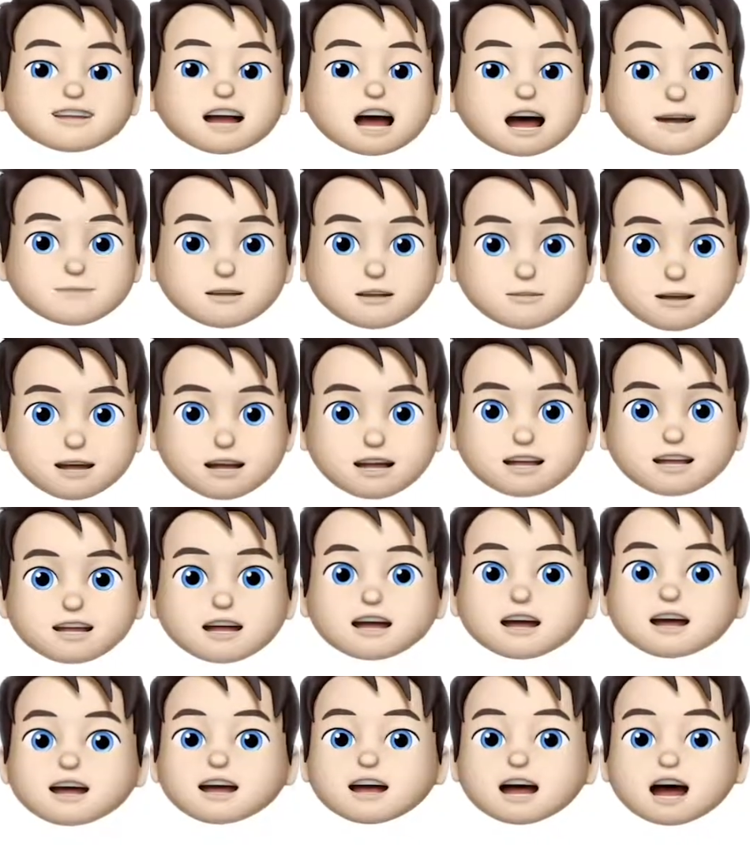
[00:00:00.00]
camera rig,
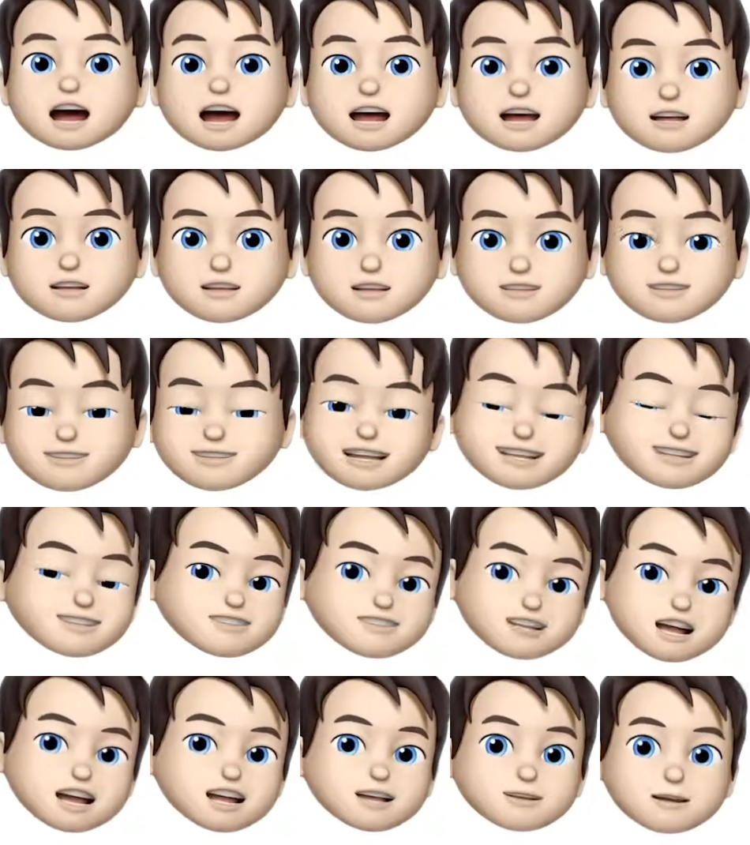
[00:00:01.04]
and it looks
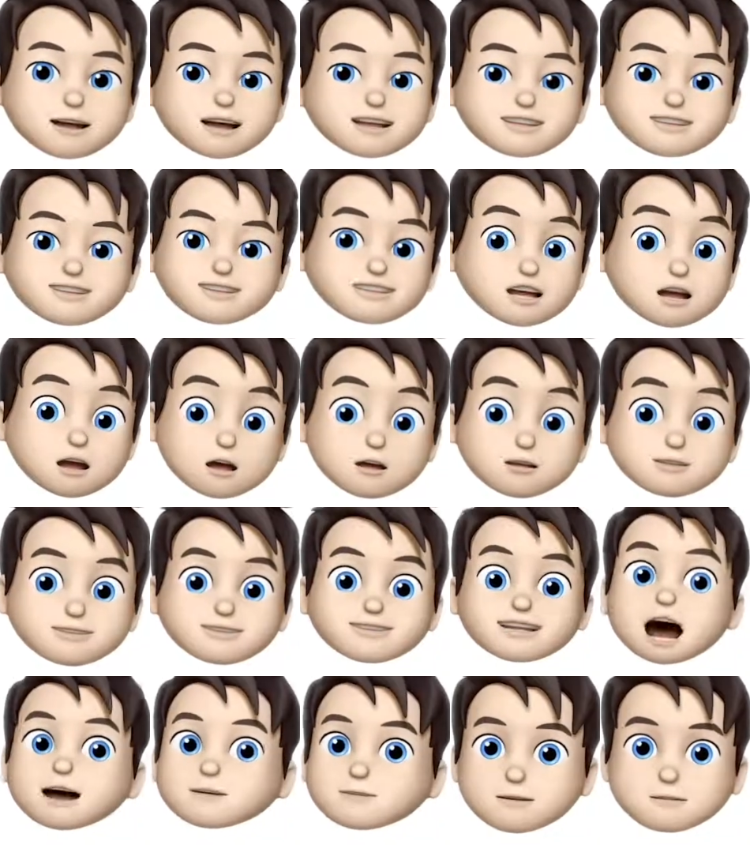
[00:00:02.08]
nicer anyways, so
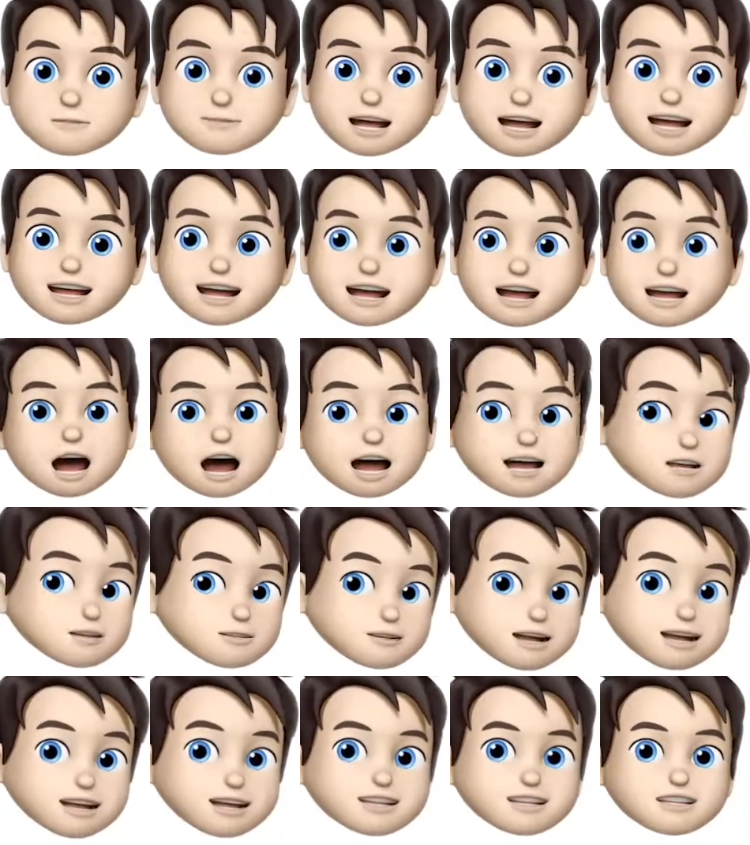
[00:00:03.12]
stop complaining. I
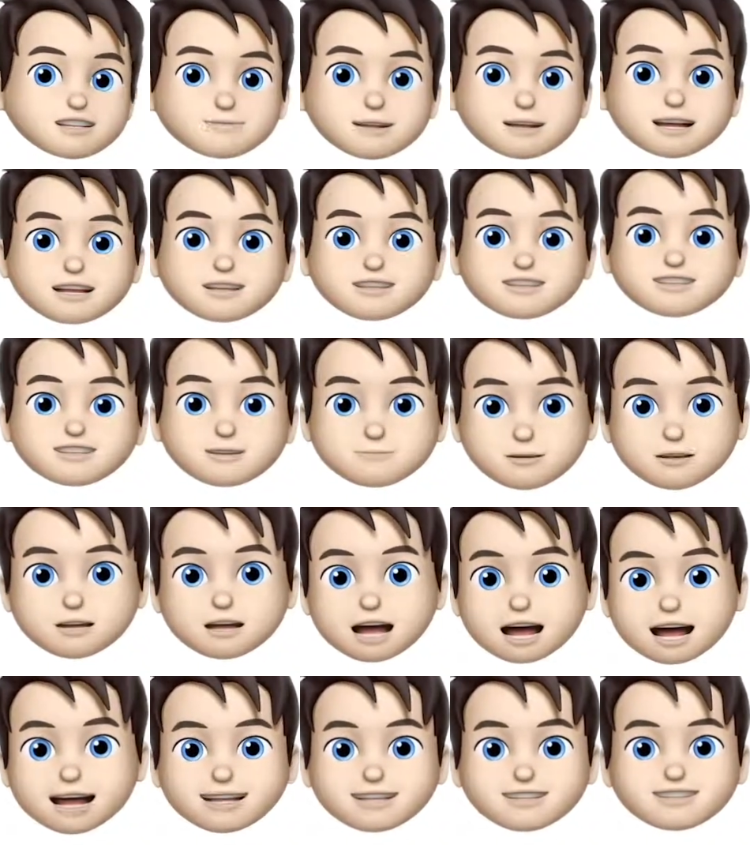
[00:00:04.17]
don't need to make it super
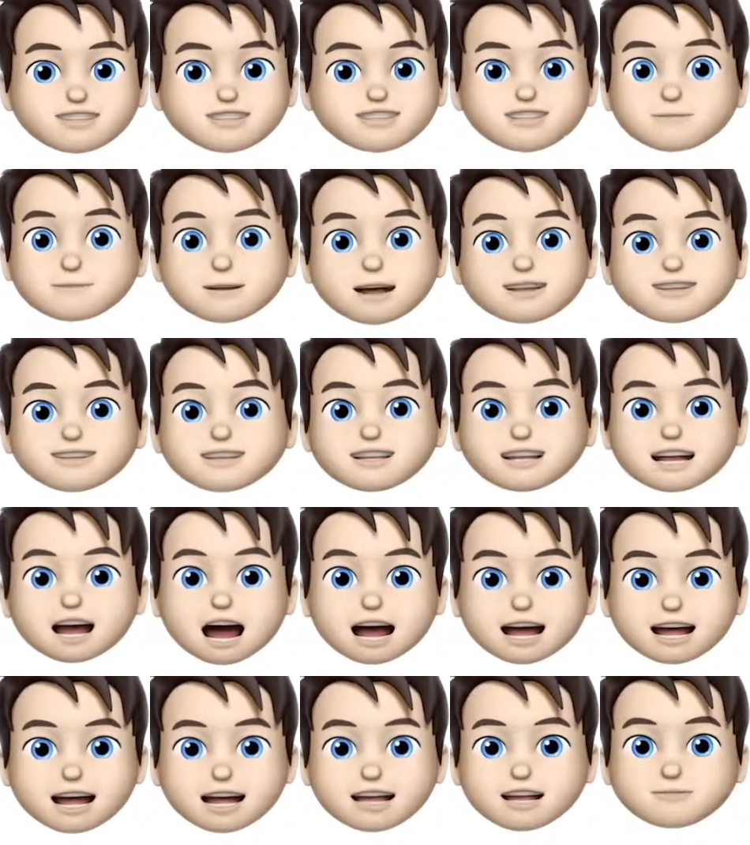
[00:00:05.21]
nice, just a basic
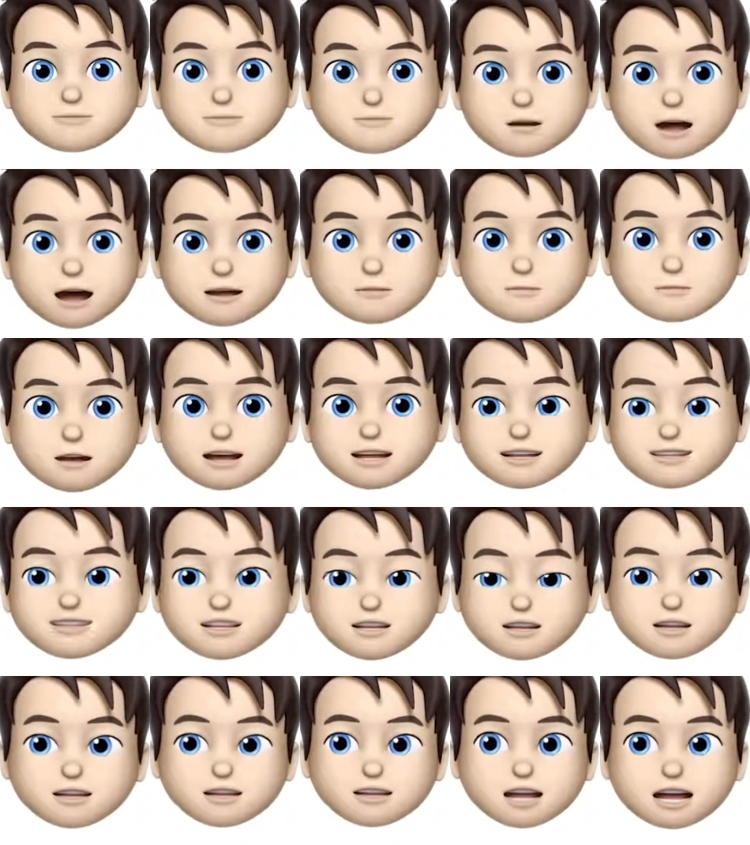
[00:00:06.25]
guideline of what I want it to
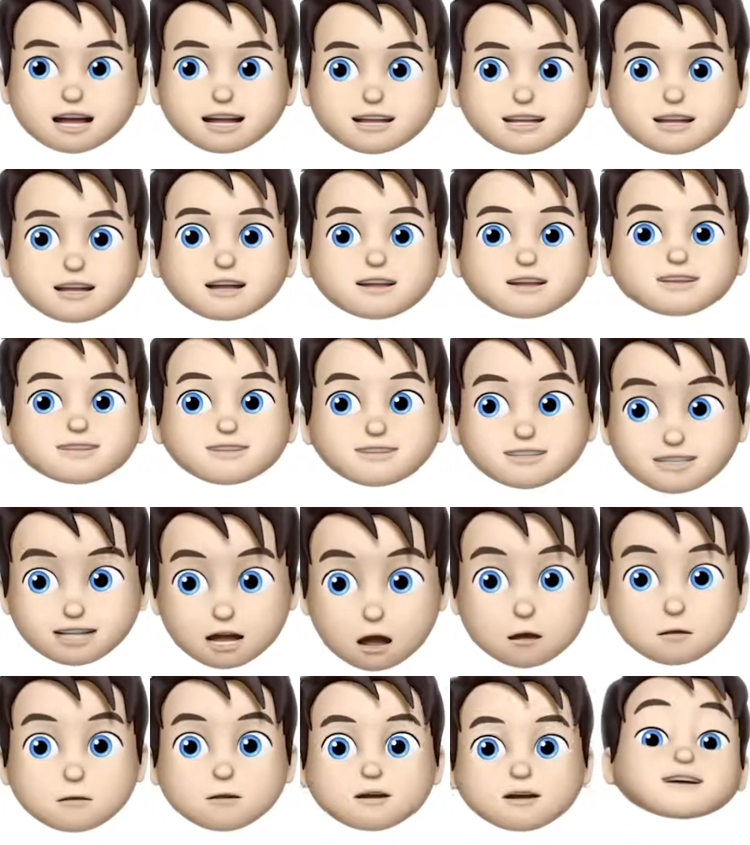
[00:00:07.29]
look like.
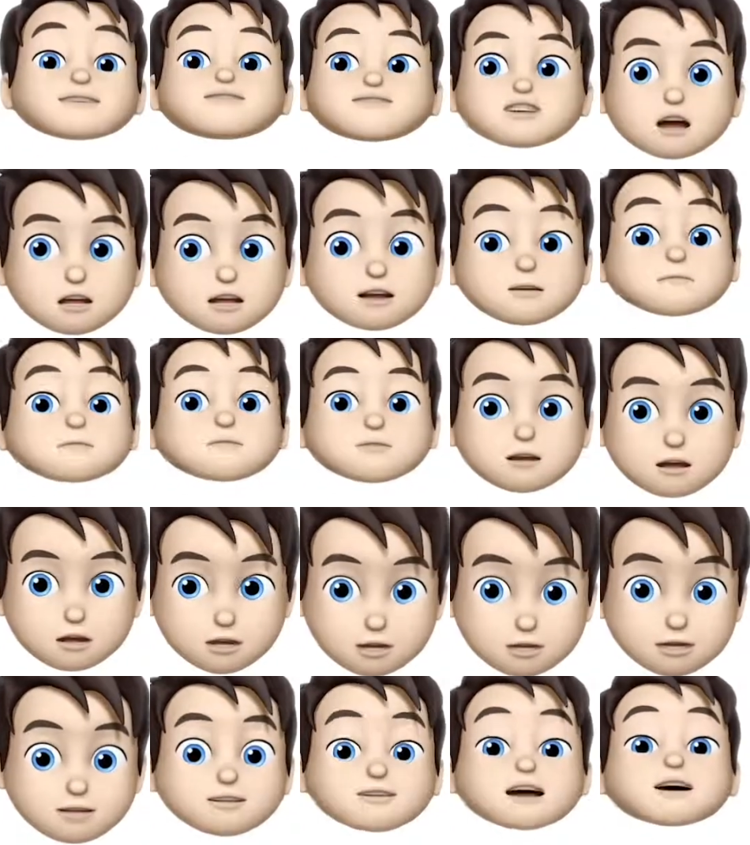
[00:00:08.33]
So to
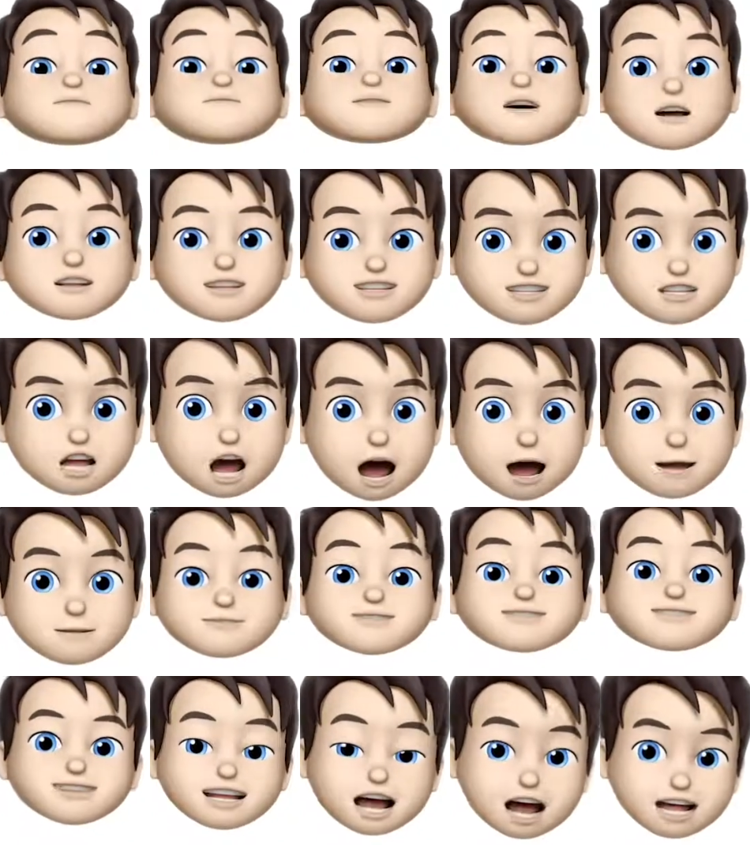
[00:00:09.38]
prove that Photoshop
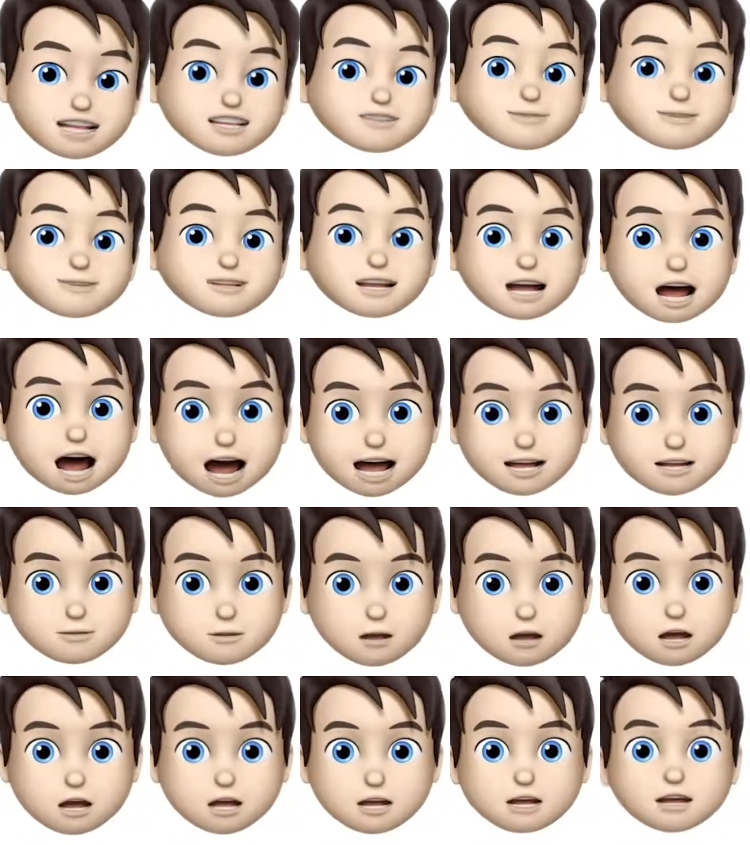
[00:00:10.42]
sucks with line
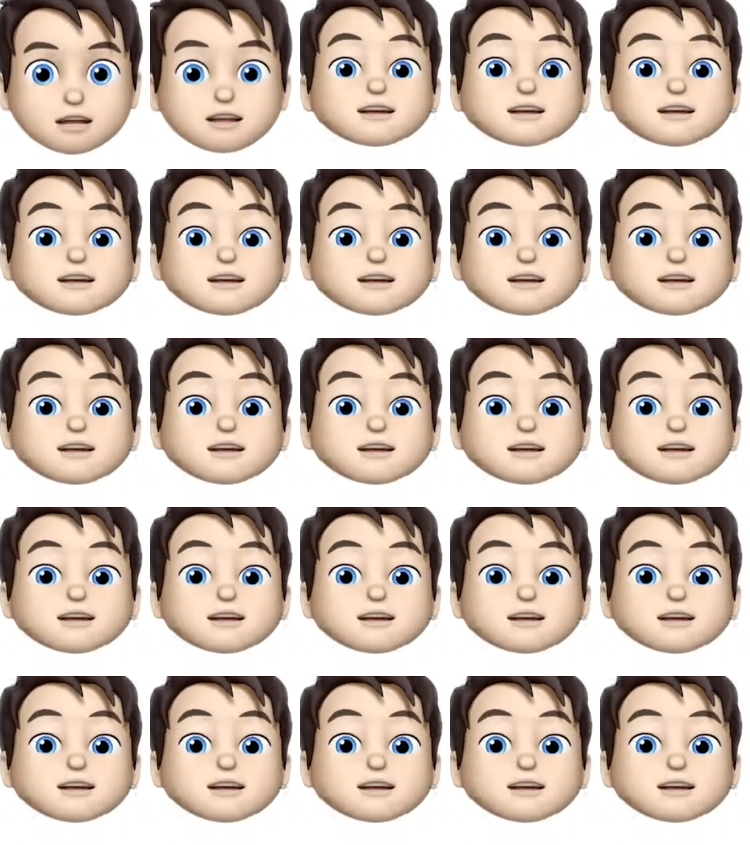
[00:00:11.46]
work,